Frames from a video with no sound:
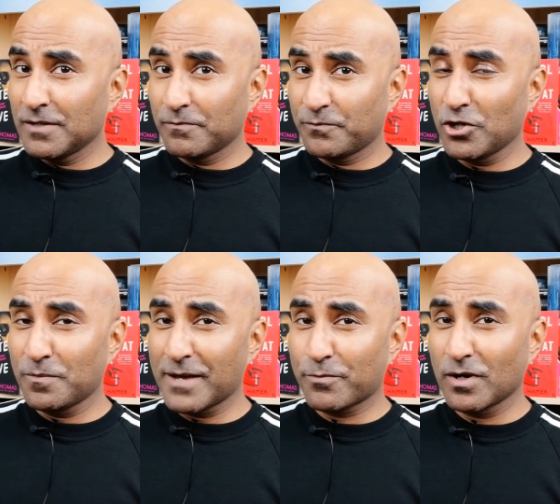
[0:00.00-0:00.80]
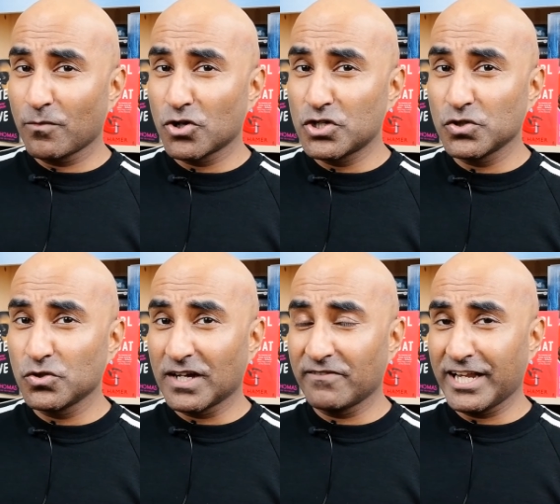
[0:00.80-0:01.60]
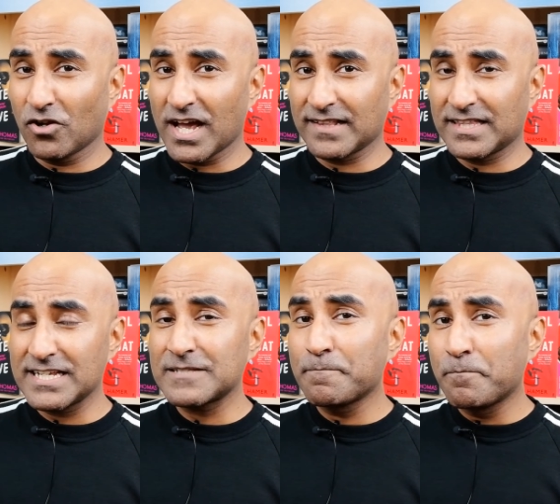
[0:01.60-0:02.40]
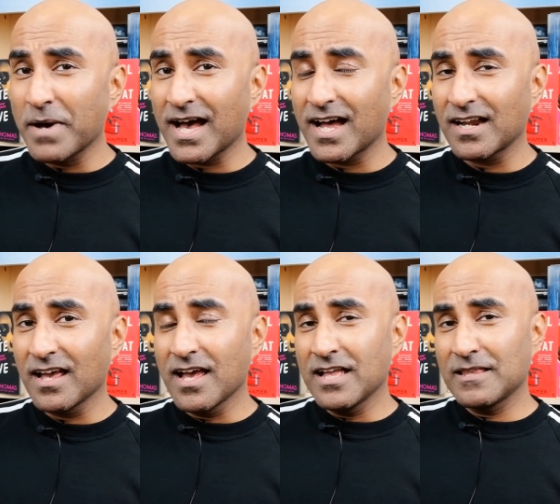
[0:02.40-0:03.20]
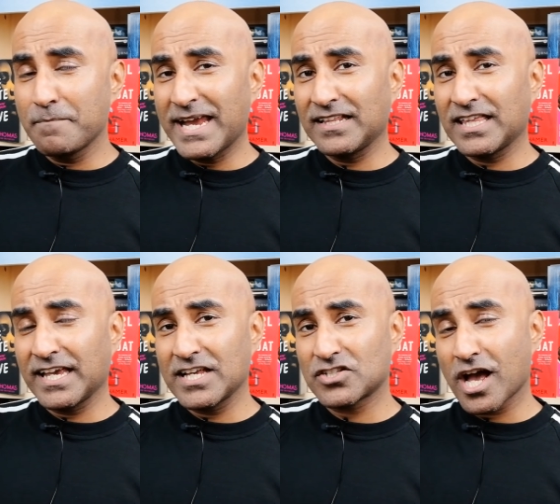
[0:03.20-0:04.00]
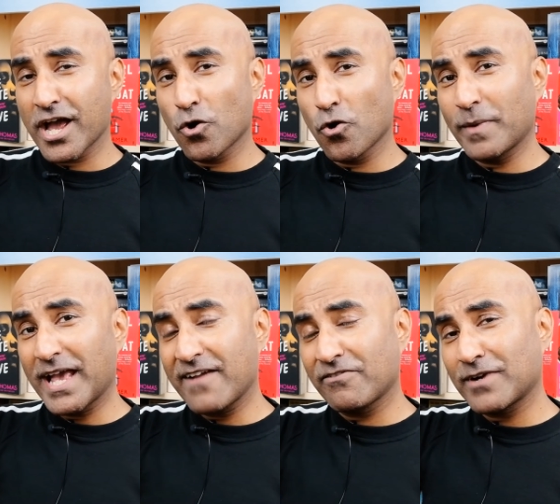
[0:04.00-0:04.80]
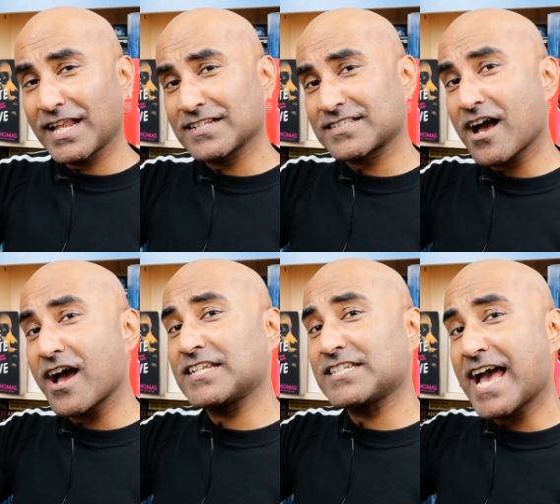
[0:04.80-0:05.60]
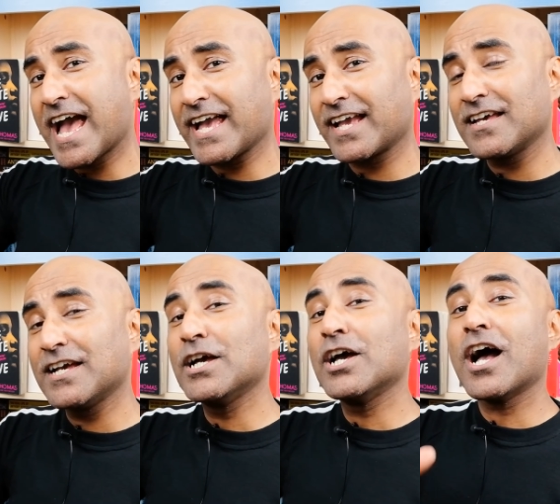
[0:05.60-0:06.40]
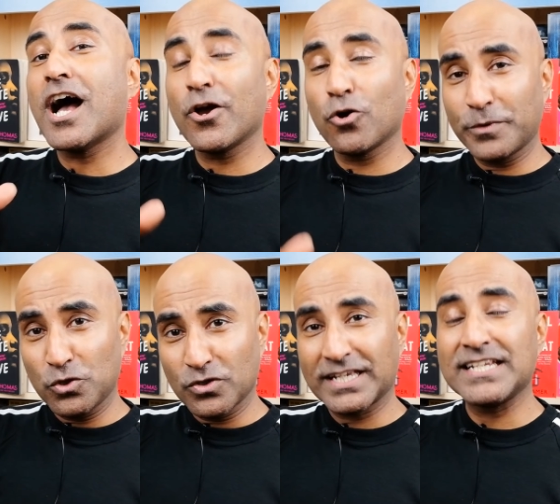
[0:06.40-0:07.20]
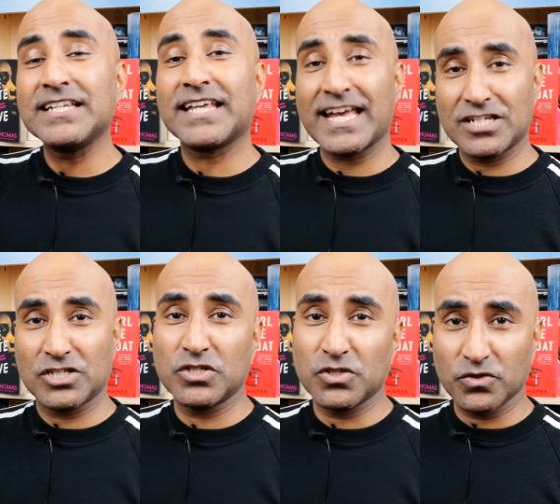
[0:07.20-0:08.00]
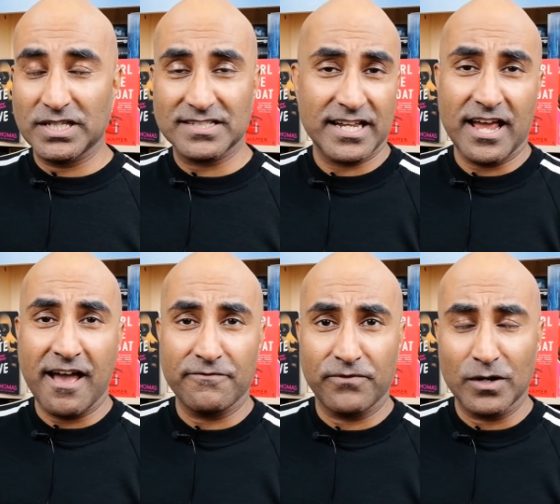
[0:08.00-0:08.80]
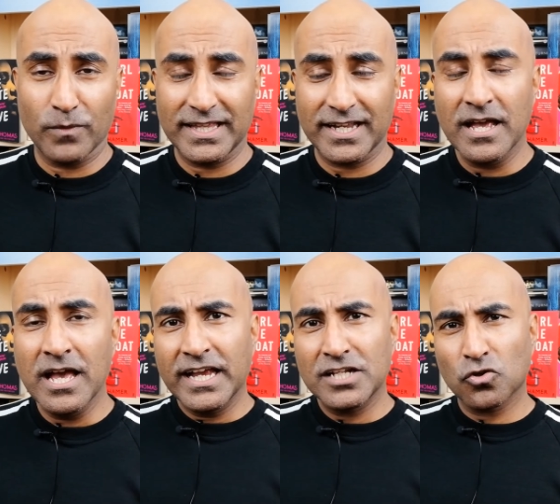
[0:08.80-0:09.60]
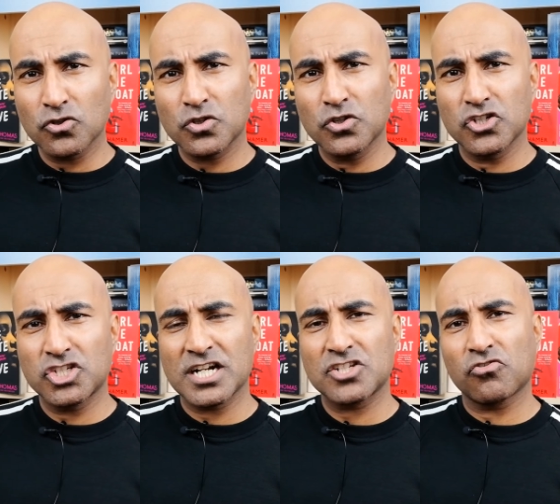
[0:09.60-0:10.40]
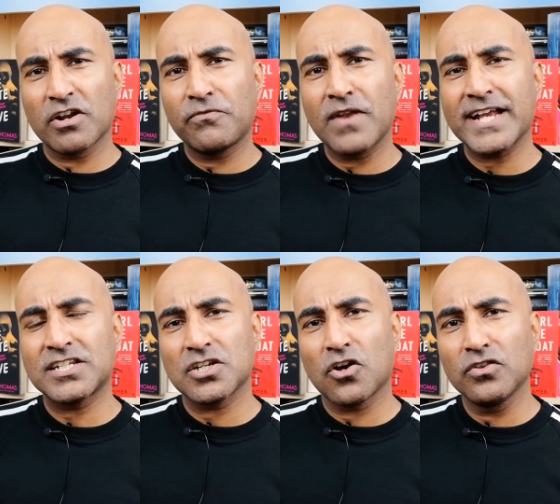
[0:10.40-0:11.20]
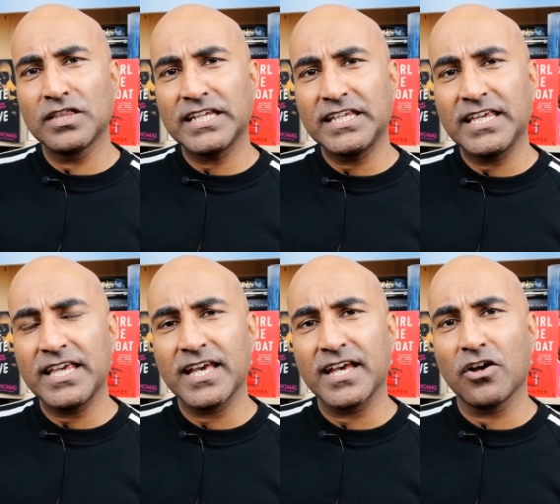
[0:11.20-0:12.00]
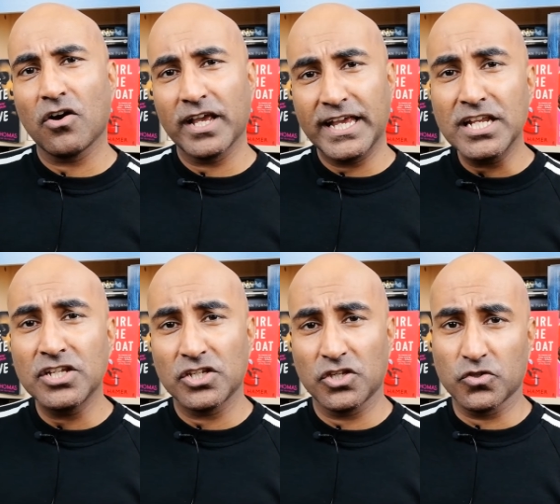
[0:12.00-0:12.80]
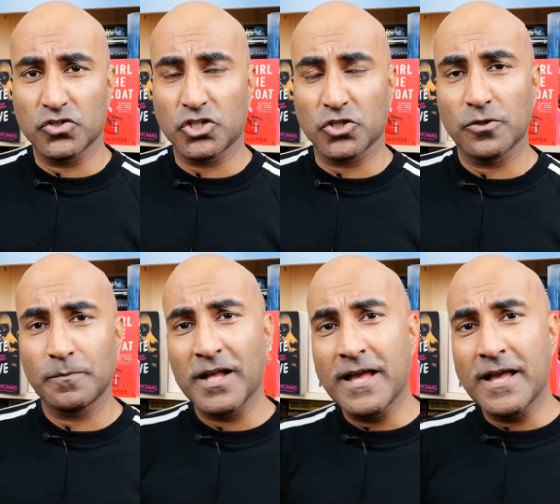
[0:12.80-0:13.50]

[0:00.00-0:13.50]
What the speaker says: PewDiePie probably won't do a video like this, but the main thing is I hope everyone else I tag, I hope you can get to do this and have fun with it. It's also a good chance to reflect on the year in YouTube.